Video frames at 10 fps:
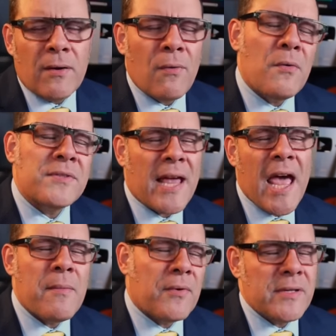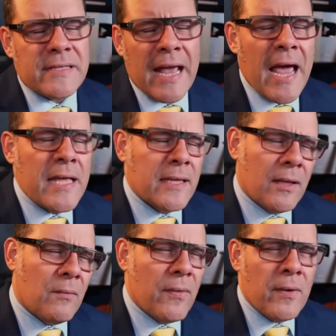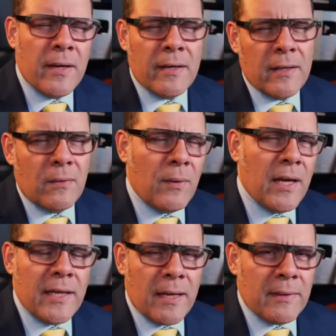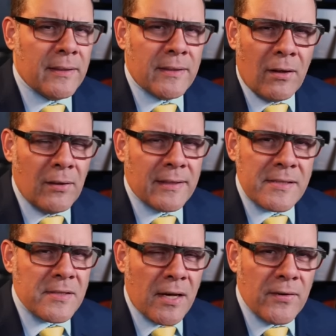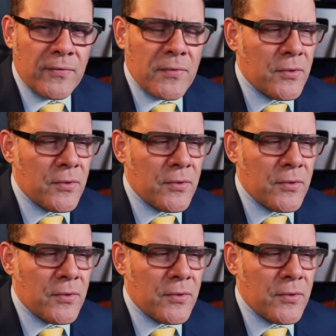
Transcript: Rose Hambury scandal with William and all that stuff,